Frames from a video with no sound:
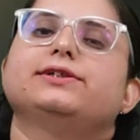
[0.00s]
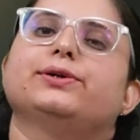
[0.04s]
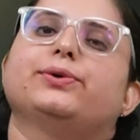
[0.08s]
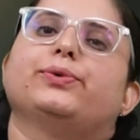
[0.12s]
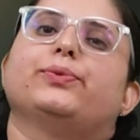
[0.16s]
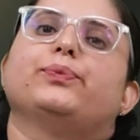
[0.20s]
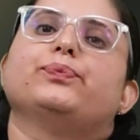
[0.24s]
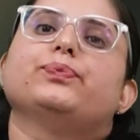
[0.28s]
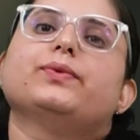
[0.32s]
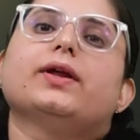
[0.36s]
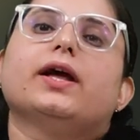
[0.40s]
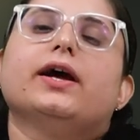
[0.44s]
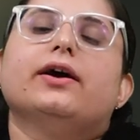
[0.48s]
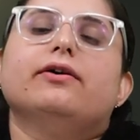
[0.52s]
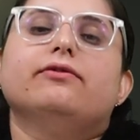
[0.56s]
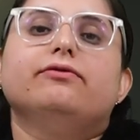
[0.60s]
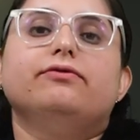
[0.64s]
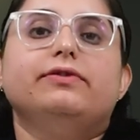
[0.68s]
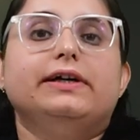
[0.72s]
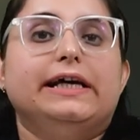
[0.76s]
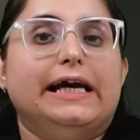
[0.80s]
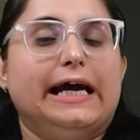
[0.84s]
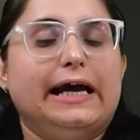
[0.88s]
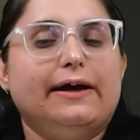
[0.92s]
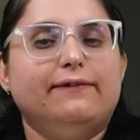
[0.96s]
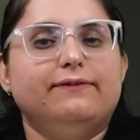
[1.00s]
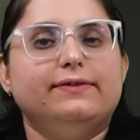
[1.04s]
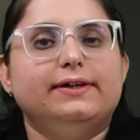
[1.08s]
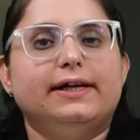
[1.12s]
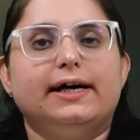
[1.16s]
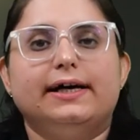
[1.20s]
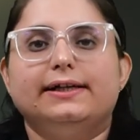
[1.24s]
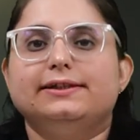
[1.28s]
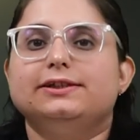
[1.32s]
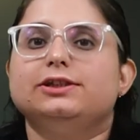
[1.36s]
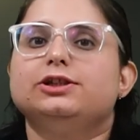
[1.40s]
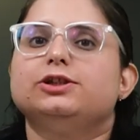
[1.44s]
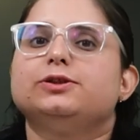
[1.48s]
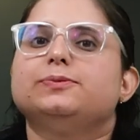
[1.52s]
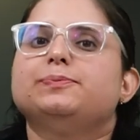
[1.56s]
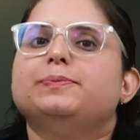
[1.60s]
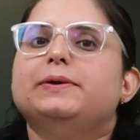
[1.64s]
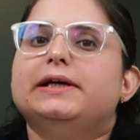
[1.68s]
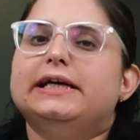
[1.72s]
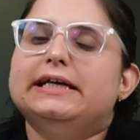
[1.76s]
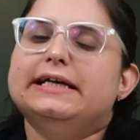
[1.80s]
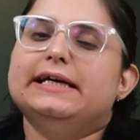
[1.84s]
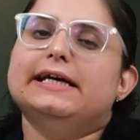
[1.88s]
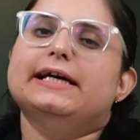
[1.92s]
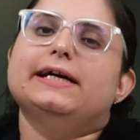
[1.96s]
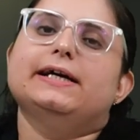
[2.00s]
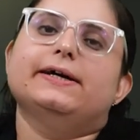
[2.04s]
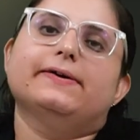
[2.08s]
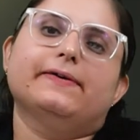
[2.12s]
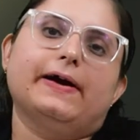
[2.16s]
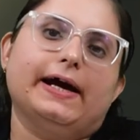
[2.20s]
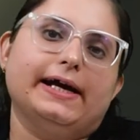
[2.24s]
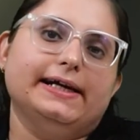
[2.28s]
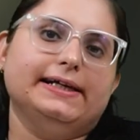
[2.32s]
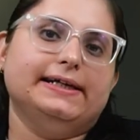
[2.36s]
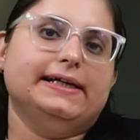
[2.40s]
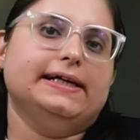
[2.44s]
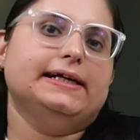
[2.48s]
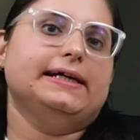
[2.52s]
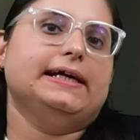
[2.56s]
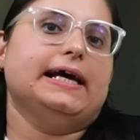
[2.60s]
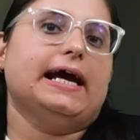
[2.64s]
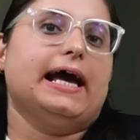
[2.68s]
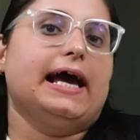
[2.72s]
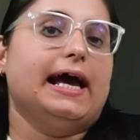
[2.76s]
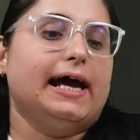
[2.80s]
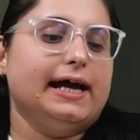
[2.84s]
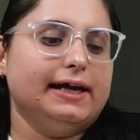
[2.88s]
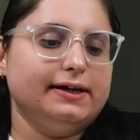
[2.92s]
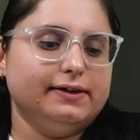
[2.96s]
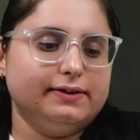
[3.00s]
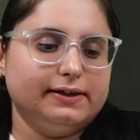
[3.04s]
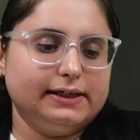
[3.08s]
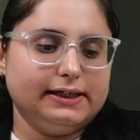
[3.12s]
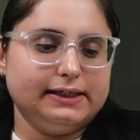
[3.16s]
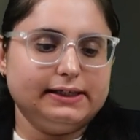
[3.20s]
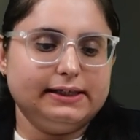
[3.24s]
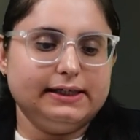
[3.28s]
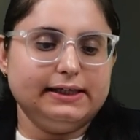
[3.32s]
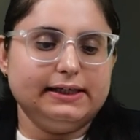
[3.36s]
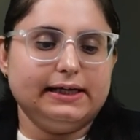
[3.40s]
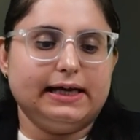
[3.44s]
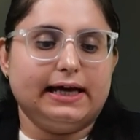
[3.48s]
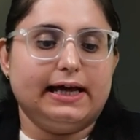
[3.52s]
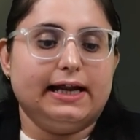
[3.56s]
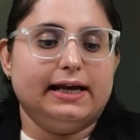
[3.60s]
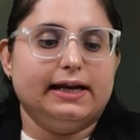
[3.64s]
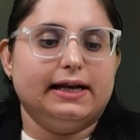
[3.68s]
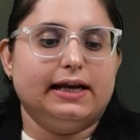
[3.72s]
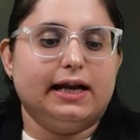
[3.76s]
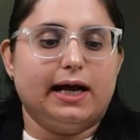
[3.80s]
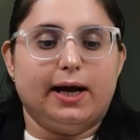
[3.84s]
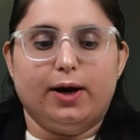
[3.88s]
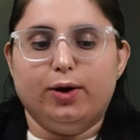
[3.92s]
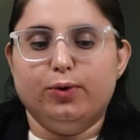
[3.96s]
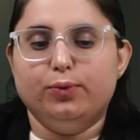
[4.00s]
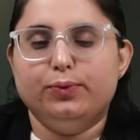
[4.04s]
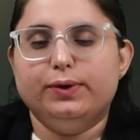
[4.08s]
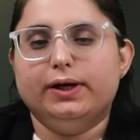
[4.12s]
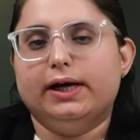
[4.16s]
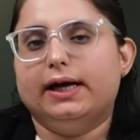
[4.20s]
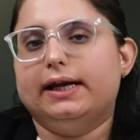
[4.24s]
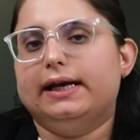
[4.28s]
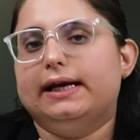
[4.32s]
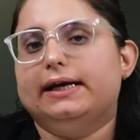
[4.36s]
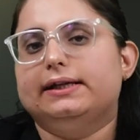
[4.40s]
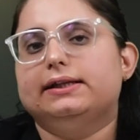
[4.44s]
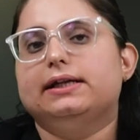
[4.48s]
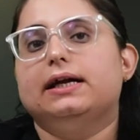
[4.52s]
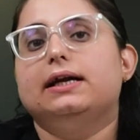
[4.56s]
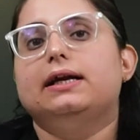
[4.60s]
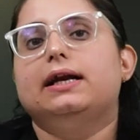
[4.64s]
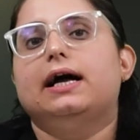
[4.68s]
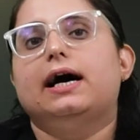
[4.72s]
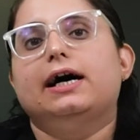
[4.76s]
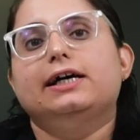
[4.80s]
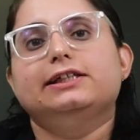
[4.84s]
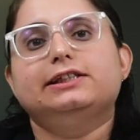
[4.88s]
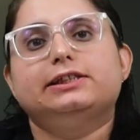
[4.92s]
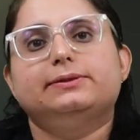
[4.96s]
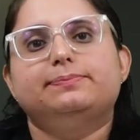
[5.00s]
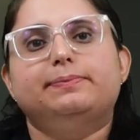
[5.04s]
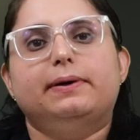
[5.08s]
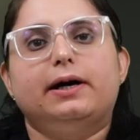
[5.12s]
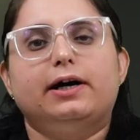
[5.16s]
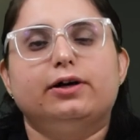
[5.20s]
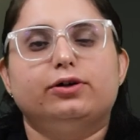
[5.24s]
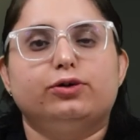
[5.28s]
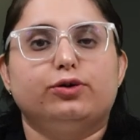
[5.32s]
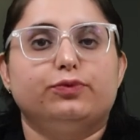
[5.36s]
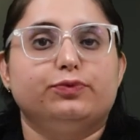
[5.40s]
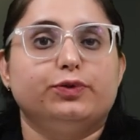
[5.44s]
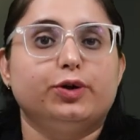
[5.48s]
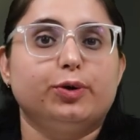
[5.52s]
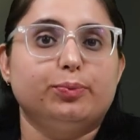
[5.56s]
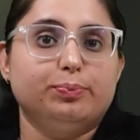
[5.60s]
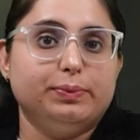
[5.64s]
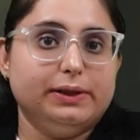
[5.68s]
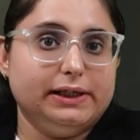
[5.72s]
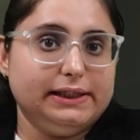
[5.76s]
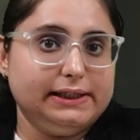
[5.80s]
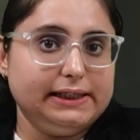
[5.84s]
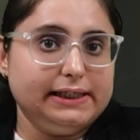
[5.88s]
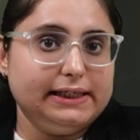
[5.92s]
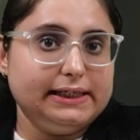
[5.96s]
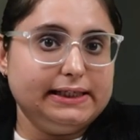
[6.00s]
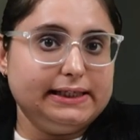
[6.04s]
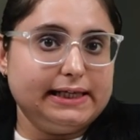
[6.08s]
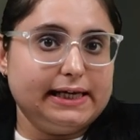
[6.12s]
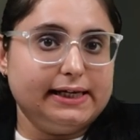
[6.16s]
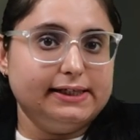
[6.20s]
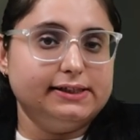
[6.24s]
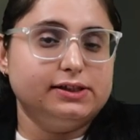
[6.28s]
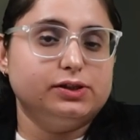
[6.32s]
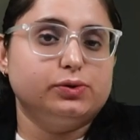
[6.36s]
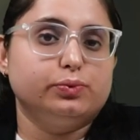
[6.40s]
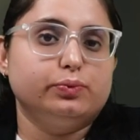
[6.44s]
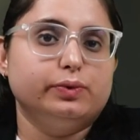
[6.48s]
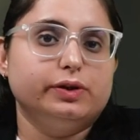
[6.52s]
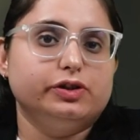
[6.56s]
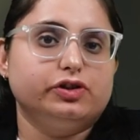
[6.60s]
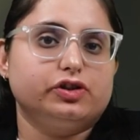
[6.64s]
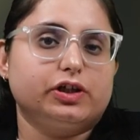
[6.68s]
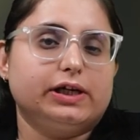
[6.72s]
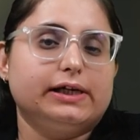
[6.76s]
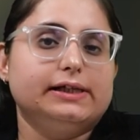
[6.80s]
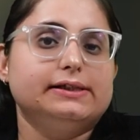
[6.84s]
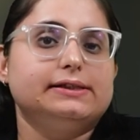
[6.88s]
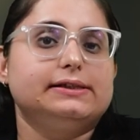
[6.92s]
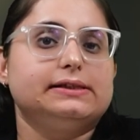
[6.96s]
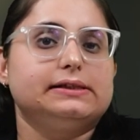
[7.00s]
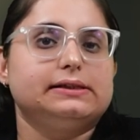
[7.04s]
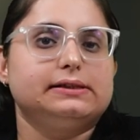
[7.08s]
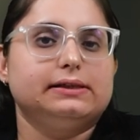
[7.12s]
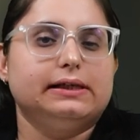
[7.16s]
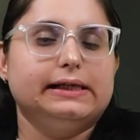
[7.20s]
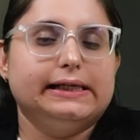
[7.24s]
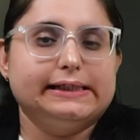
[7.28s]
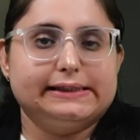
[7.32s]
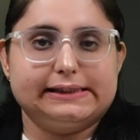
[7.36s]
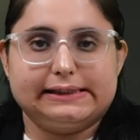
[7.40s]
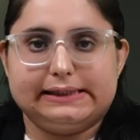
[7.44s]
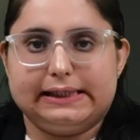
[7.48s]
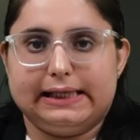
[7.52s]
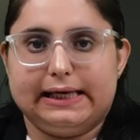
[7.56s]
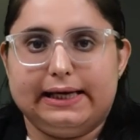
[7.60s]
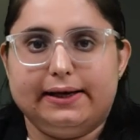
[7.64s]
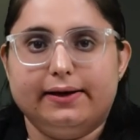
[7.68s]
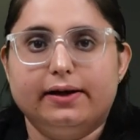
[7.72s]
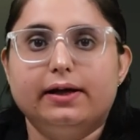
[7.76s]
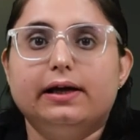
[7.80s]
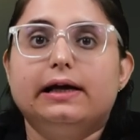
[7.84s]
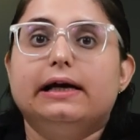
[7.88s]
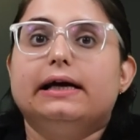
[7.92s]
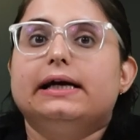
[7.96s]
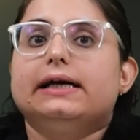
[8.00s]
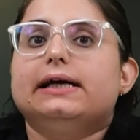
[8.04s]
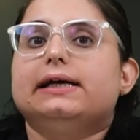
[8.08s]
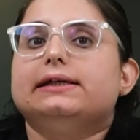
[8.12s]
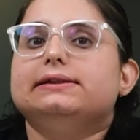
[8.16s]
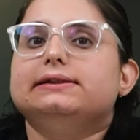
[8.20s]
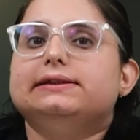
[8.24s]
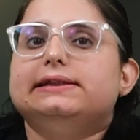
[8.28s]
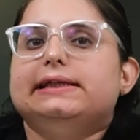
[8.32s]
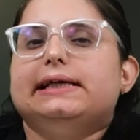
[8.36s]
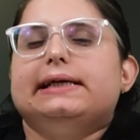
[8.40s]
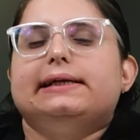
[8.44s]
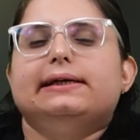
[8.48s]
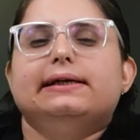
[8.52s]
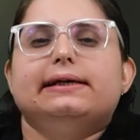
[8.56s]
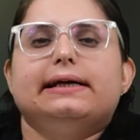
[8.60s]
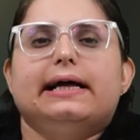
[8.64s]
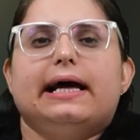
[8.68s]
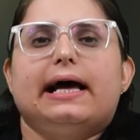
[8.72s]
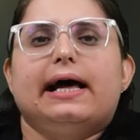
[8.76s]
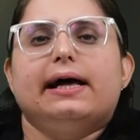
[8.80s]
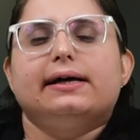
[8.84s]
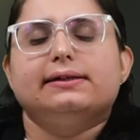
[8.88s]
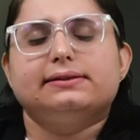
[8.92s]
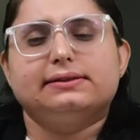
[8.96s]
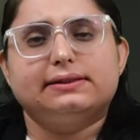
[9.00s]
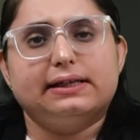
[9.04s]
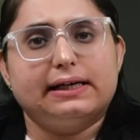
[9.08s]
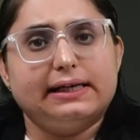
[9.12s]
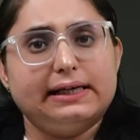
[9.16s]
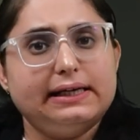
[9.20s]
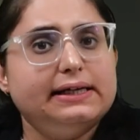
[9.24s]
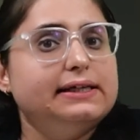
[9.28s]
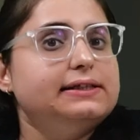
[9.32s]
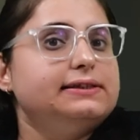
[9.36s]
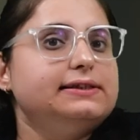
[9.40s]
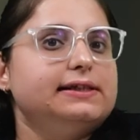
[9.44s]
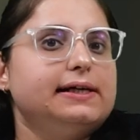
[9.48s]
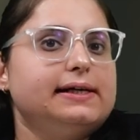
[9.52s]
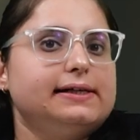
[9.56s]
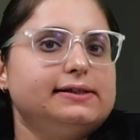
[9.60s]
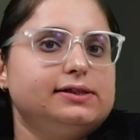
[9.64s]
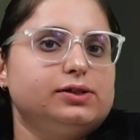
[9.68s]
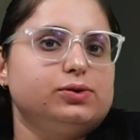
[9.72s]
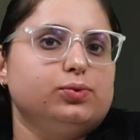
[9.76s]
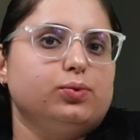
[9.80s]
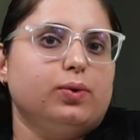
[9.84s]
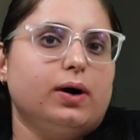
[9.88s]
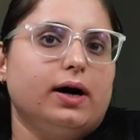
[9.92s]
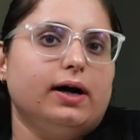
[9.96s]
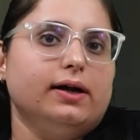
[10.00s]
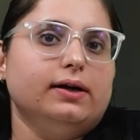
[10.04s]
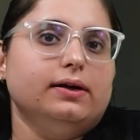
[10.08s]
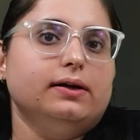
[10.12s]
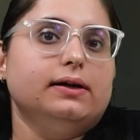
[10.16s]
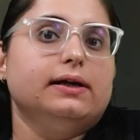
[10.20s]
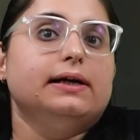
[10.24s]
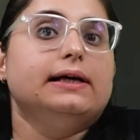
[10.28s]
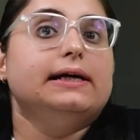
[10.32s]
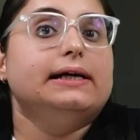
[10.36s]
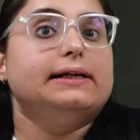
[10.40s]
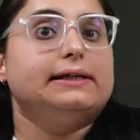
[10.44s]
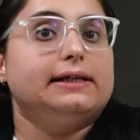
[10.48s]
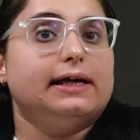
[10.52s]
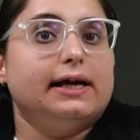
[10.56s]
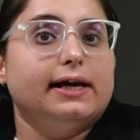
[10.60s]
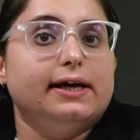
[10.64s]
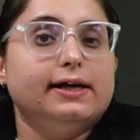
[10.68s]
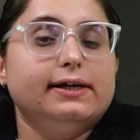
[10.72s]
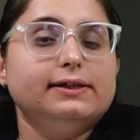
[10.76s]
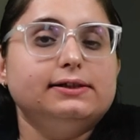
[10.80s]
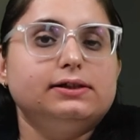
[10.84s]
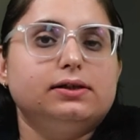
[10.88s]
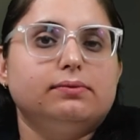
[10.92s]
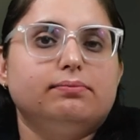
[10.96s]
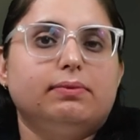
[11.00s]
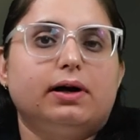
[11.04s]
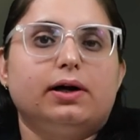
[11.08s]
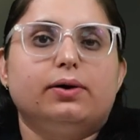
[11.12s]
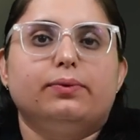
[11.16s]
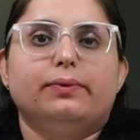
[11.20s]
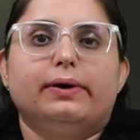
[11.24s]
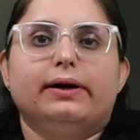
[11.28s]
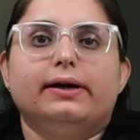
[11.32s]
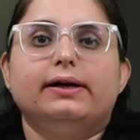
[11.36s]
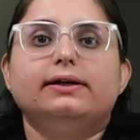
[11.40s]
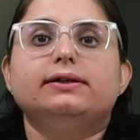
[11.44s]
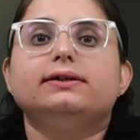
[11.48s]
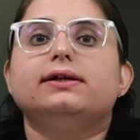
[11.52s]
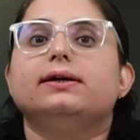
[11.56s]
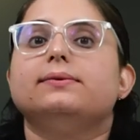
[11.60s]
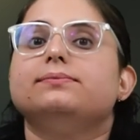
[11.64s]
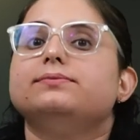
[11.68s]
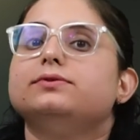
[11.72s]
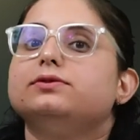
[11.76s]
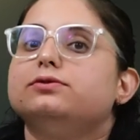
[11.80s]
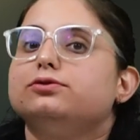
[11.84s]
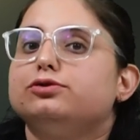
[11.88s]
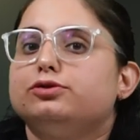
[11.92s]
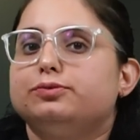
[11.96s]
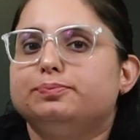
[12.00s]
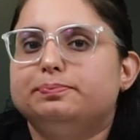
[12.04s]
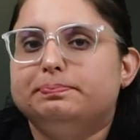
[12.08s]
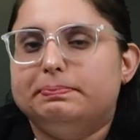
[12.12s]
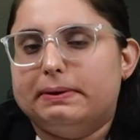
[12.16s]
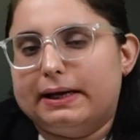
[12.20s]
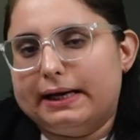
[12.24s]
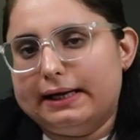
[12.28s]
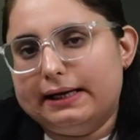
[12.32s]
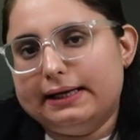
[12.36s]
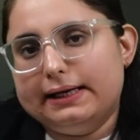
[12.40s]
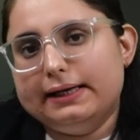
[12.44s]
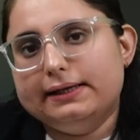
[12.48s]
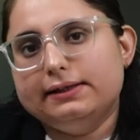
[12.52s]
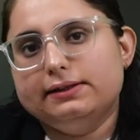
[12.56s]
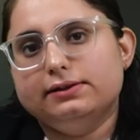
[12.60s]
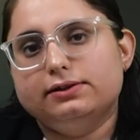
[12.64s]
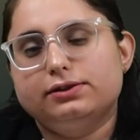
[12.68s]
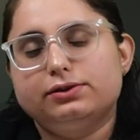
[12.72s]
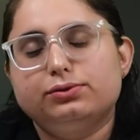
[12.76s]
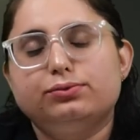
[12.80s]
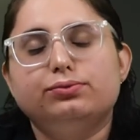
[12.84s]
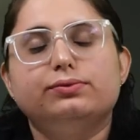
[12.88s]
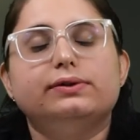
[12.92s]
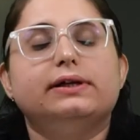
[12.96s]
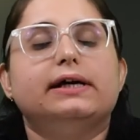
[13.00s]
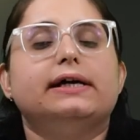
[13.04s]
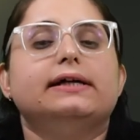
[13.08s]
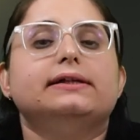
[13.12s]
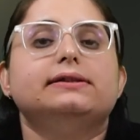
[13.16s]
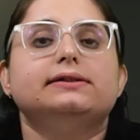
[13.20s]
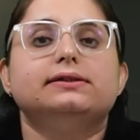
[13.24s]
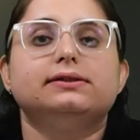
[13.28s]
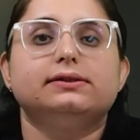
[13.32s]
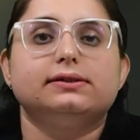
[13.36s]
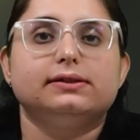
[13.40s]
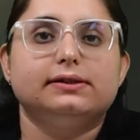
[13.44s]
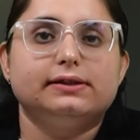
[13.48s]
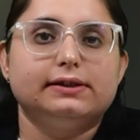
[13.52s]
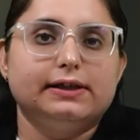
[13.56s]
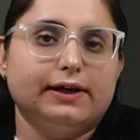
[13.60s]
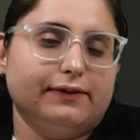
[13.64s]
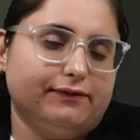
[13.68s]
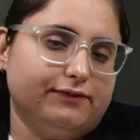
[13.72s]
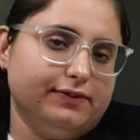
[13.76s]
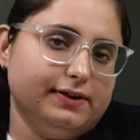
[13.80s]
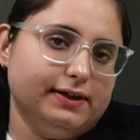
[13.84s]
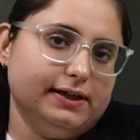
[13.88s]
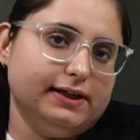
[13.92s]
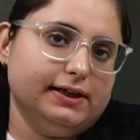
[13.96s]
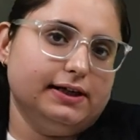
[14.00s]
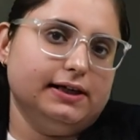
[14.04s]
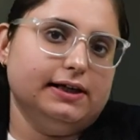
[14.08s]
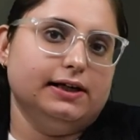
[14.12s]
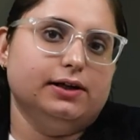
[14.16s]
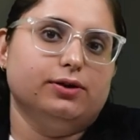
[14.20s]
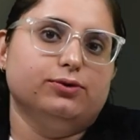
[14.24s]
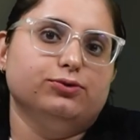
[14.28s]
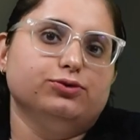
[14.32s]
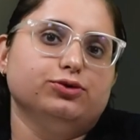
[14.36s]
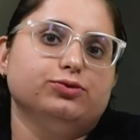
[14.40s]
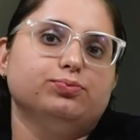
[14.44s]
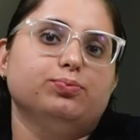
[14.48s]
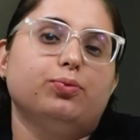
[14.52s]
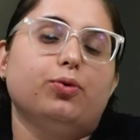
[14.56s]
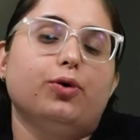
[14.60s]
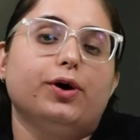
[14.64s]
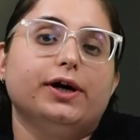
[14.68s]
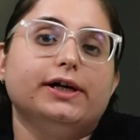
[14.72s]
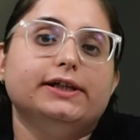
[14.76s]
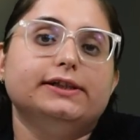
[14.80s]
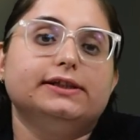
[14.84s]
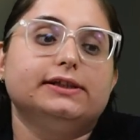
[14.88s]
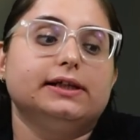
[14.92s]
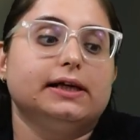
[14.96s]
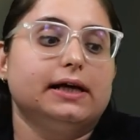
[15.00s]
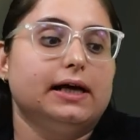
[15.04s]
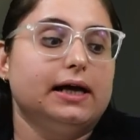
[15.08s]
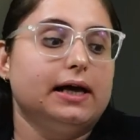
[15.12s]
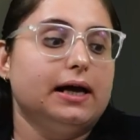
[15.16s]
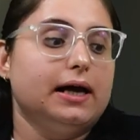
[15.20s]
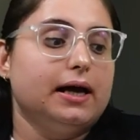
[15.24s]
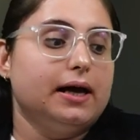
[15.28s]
So, we have done speaking, writing, and reading, and now we are at the last part of your PTE test, which is listening. Considered as the easiest one, it is, but when it comes to spelling, students definitely lose points.